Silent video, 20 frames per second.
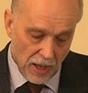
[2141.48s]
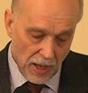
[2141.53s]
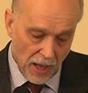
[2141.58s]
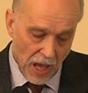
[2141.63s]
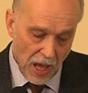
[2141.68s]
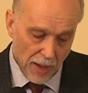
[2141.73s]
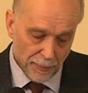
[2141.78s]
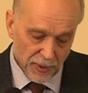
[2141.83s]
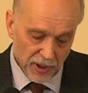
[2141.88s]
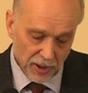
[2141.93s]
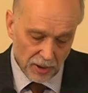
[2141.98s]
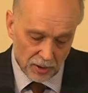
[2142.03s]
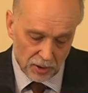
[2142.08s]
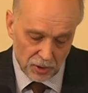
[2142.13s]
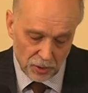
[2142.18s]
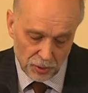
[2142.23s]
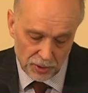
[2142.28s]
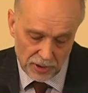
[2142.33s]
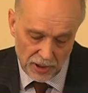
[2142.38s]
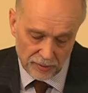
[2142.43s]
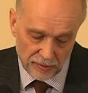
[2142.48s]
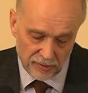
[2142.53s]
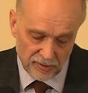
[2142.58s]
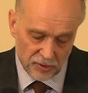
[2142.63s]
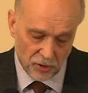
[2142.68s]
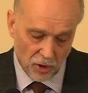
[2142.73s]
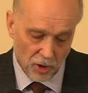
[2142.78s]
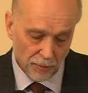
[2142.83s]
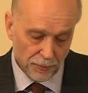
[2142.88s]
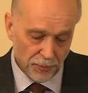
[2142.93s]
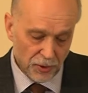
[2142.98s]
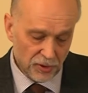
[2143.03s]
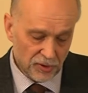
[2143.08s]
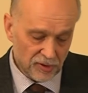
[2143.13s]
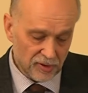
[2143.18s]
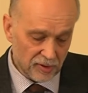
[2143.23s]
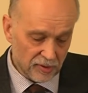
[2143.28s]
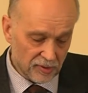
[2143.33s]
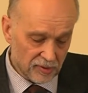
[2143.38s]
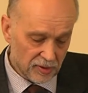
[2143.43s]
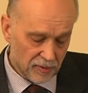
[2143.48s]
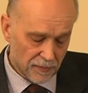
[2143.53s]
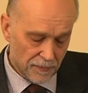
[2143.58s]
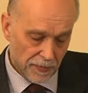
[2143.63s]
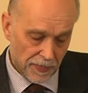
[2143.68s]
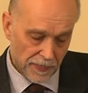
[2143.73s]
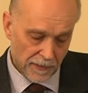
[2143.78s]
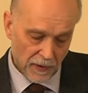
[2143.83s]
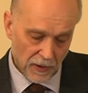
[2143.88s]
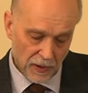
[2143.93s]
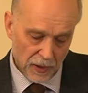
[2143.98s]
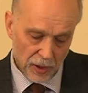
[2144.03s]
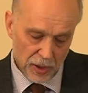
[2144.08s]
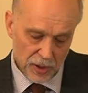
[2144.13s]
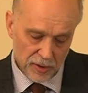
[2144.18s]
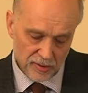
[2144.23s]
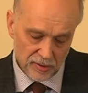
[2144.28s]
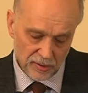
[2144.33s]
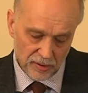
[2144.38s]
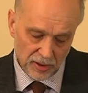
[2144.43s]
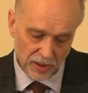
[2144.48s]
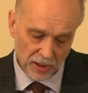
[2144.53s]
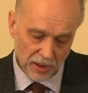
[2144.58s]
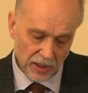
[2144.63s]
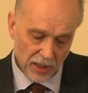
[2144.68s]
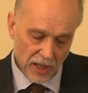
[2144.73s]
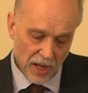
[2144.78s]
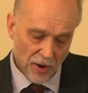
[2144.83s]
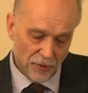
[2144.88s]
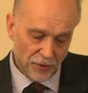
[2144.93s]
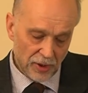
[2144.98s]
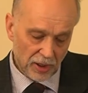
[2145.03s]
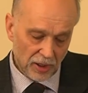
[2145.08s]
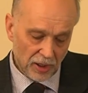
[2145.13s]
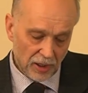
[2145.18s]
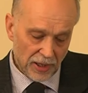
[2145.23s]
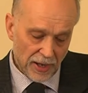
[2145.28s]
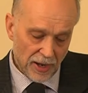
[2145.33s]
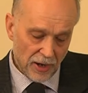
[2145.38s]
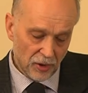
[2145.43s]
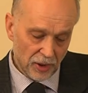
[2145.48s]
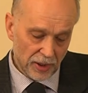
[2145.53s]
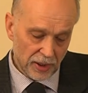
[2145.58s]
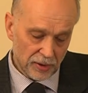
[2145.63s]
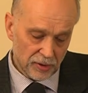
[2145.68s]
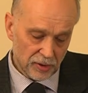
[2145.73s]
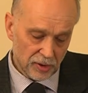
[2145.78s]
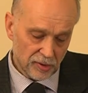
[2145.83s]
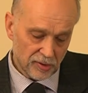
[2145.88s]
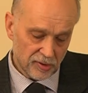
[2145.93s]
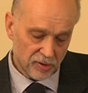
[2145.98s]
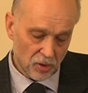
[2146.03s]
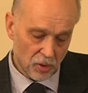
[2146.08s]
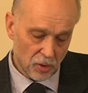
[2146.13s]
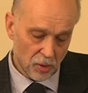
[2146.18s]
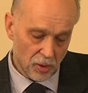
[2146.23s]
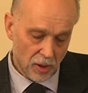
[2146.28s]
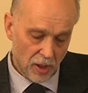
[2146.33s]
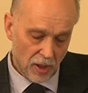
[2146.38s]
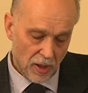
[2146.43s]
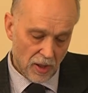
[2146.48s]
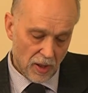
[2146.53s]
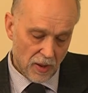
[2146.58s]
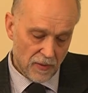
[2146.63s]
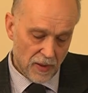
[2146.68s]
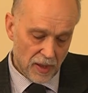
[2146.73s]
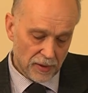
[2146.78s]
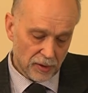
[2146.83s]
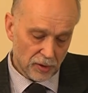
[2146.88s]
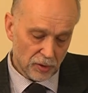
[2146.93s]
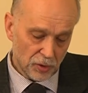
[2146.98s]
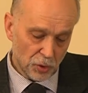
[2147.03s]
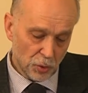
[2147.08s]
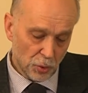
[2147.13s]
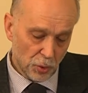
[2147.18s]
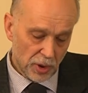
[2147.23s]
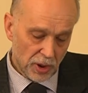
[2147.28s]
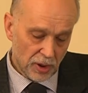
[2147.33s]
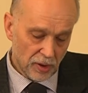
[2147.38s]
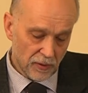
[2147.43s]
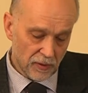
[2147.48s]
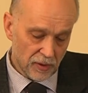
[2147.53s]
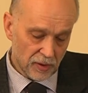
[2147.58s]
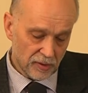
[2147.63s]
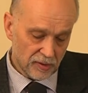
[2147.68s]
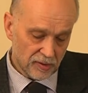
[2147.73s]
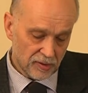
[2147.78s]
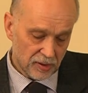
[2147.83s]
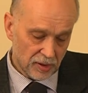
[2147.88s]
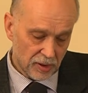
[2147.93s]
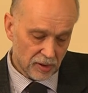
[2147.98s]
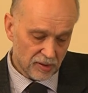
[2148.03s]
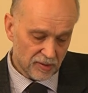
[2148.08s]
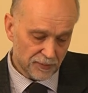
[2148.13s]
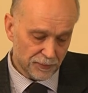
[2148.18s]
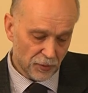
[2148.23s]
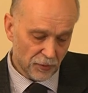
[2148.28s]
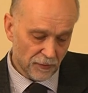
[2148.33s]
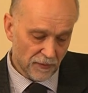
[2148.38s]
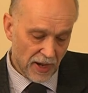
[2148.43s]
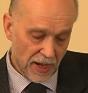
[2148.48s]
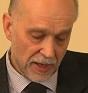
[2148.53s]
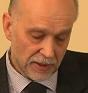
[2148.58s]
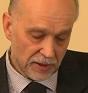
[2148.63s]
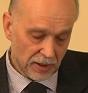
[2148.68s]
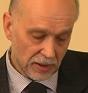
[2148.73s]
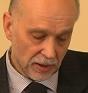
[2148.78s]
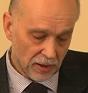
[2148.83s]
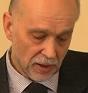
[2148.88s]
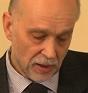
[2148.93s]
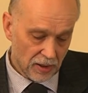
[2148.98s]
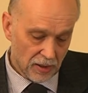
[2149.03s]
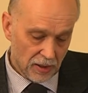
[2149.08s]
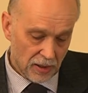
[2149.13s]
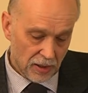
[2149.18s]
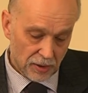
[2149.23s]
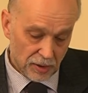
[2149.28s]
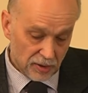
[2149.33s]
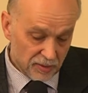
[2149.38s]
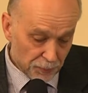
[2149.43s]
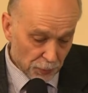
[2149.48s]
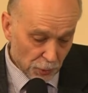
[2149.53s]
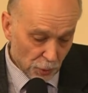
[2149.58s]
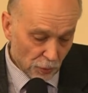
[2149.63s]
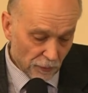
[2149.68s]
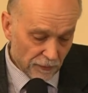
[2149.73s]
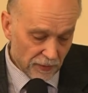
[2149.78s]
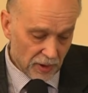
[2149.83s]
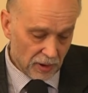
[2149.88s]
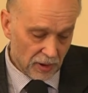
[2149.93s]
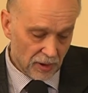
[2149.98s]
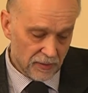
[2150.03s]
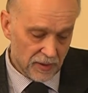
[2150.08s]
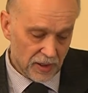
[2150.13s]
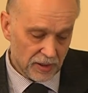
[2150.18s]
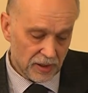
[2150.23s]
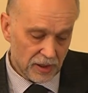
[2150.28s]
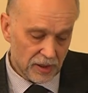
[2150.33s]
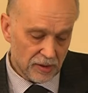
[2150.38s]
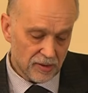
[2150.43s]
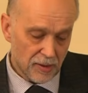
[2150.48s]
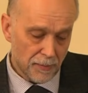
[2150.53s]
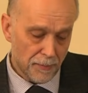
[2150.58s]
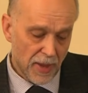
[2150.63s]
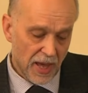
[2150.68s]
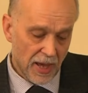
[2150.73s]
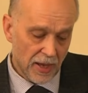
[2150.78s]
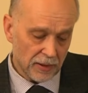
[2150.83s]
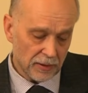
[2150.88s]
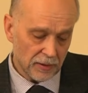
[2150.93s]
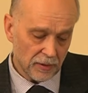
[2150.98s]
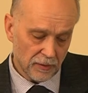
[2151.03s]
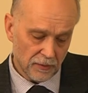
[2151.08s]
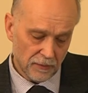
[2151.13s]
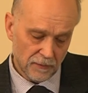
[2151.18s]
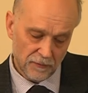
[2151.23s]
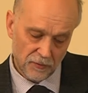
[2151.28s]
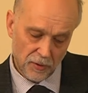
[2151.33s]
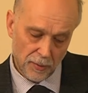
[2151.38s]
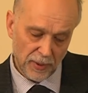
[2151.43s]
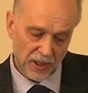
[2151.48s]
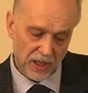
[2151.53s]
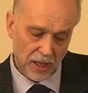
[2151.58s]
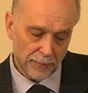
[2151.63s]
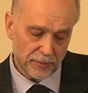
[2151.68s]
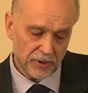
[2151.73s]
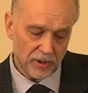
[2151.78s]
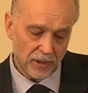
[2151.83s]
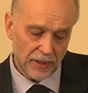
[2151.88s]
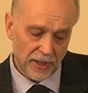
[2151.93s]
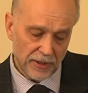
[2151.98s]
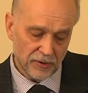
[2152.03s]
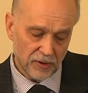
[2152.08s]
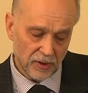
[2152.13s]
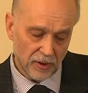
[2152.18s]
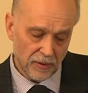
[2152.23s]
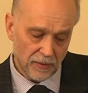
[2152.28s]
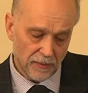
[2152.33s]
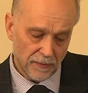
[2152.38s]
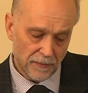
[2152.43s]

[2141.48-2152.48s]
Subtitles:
happy, good, and strong persons? Isn't he hearing clearly in his soul that in doing this he's proving that he is a man from a capital letter?